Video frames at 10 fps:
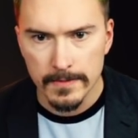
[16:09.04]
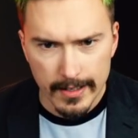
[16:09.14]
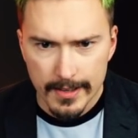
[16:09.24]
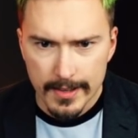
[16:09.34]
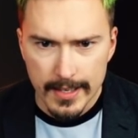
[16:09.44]

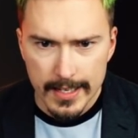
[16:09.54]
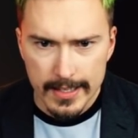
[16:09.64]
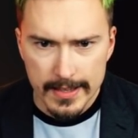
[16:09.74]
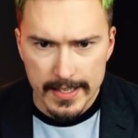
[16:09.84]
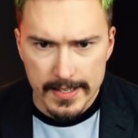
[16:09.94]
I think
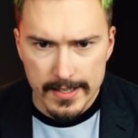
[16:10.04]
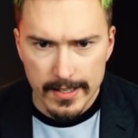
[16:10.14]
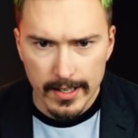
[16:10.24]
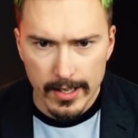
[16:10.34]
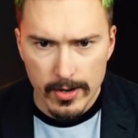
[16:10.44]
that this
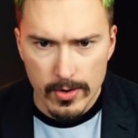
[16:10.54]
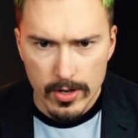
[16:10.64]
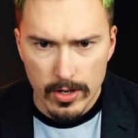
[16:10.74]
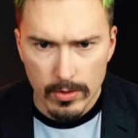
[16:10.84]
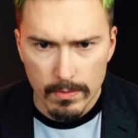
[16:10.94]

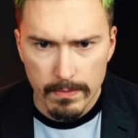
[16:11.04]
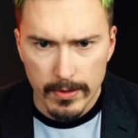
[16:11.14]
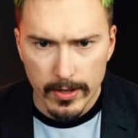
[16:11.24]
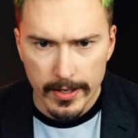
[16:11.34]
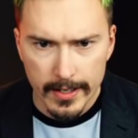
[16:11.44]
logo
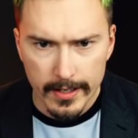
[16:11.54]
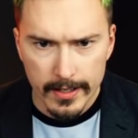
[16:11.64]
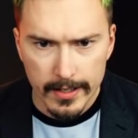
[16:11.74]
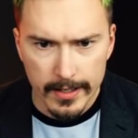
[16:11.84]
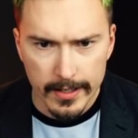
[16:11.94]
body
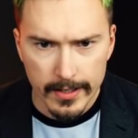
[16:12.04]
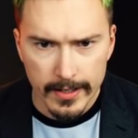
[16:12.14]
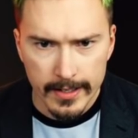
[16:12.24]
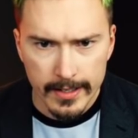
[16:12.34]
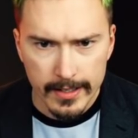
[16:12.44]

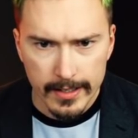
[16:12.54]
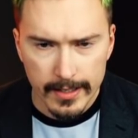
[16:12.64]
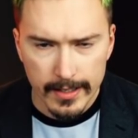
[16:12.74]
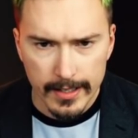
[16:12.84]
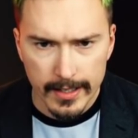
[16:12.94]
here,
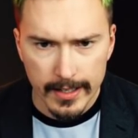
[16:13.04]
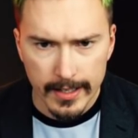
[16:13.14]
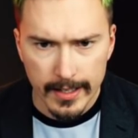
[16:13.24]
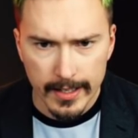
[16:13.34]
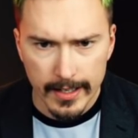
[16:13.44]

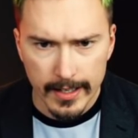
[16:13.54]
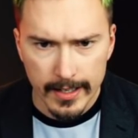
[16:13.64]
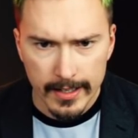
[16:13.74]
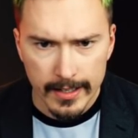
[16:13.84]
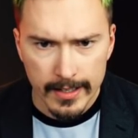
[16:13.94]

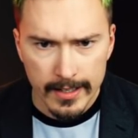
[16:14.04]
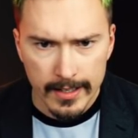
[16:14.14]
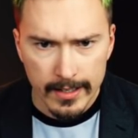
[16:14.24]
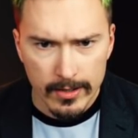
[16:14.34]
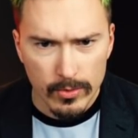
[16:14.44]
where
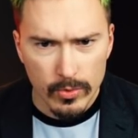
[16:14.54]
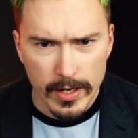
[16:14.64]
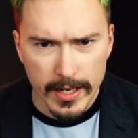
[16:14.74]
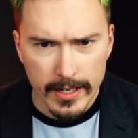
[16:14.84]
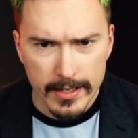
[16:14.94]

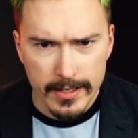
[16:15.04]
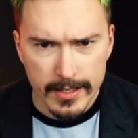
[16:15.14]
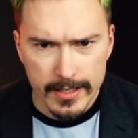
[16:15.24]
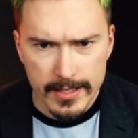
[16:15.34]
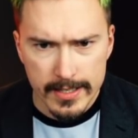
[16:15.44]

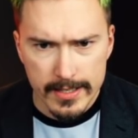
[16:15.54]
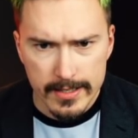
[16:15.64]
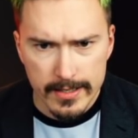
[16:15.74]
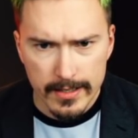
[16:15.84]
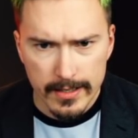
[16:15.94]

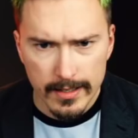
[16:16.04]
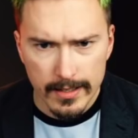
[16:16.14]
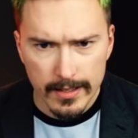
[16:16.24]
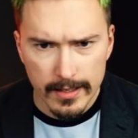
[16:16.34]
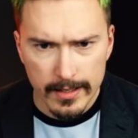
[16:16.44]
does,
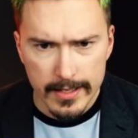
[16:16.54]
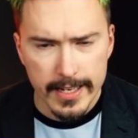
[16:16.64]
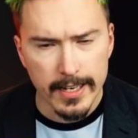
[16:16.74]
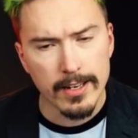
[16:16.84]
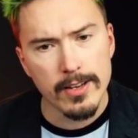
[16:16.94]

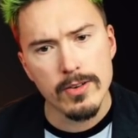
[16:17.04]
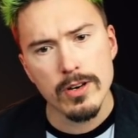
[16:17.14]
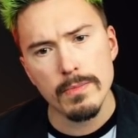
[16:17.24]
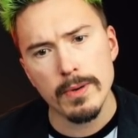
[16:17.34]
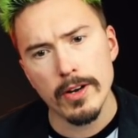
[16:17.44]
yeah,
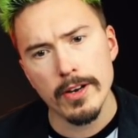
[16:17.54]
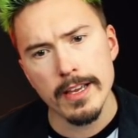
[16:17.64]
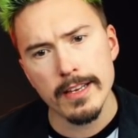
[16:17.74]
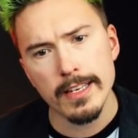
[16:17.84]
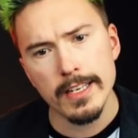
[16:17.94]
logo
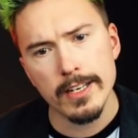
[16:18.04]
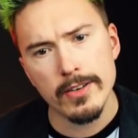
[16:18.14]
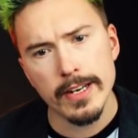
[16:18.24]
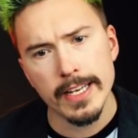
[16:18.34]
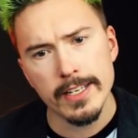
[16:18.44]
body inner
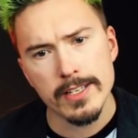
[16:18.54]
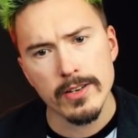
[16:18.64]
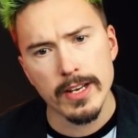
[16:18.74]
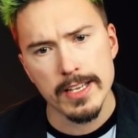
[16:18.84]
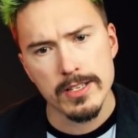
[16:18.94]
radius.
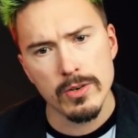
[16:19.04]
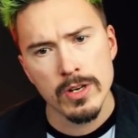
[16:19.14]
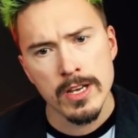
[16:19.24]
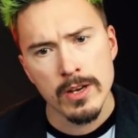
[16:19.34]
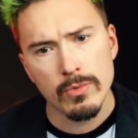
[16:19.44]
Okay,
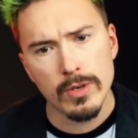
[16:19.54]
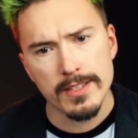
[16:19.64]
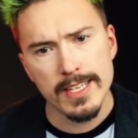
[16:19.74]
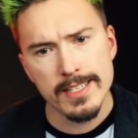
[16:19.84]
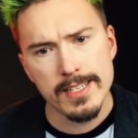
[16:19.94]
so
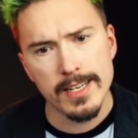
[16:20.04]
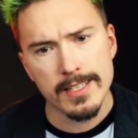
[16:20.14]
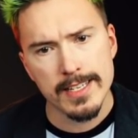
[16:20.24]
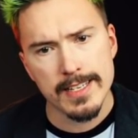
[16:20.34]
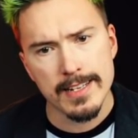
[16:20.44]
what this
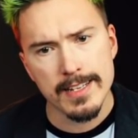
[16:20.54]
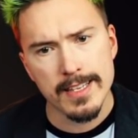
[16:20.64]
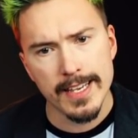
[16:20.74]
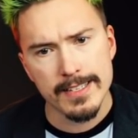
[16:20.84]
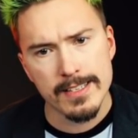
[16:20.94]
does is that it
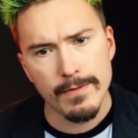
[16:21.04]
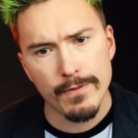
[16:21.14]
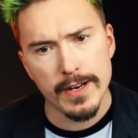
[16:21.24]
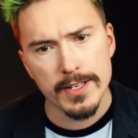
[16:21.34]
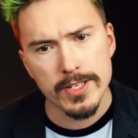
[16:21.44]
takes the
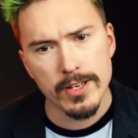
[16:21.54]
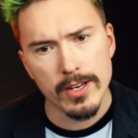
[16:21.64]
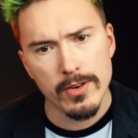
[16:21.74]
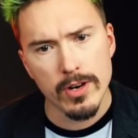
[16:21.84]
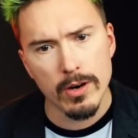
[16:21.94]
function
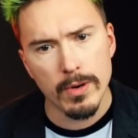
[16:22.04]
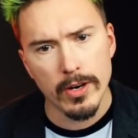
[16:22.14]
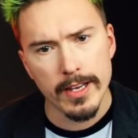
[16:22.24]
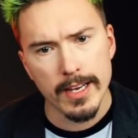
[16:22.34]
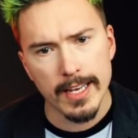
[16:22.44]
logo
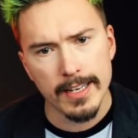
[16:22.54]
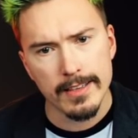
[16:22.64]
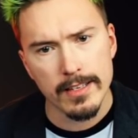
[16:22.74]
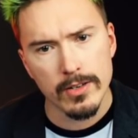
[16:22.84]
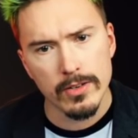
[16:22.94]
body and it